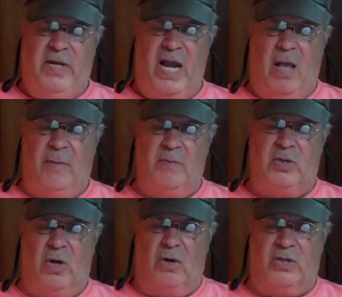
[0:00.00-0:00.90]
The album
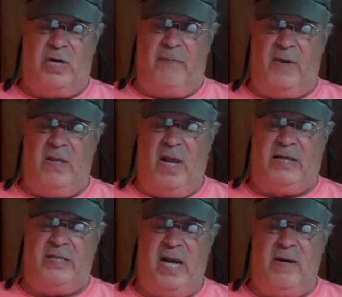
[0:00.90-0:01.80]
sold something
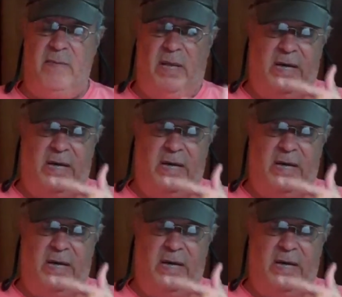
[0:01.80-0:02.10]
like 10